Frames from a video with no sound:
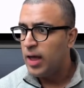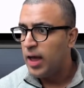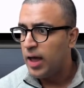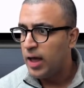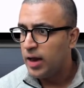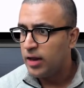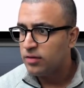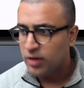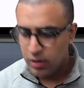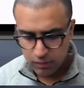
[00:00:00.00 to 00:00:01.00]
And
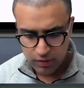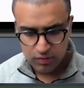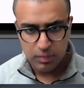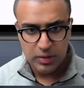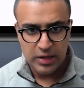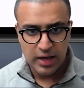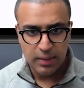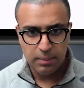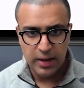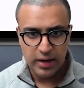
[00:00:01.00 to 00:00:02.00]
instead of this, be a
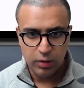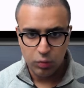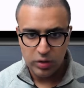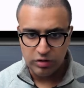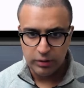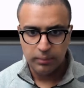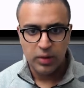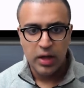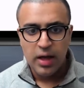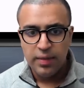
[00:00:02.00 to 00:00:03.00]
padding widget.
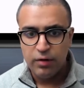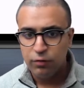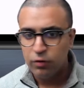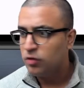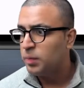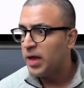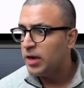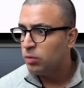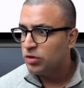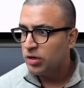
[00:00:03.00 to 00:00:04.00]
Then for this
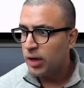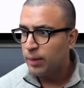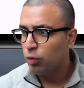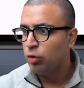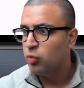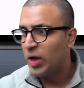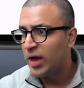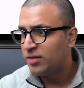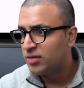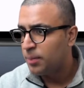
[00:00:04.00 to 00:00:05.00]
padding widget, I'm going to
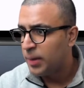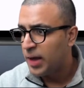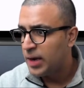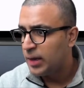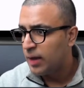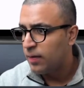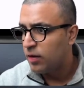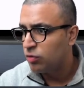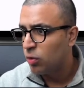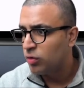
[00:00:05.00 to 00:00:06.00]
add some padding, and
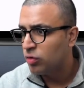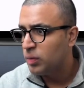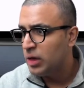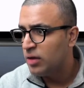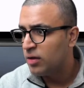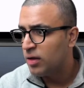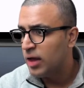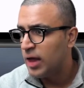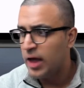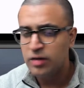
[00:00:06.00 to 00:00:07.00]
it's going to be
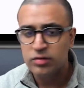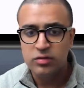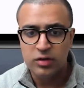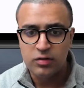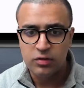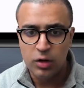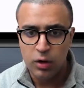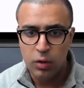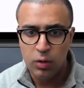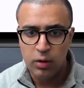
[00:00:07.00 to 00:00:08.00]

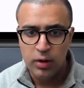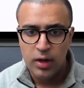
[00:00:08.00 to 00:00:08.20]
edgeinsets.all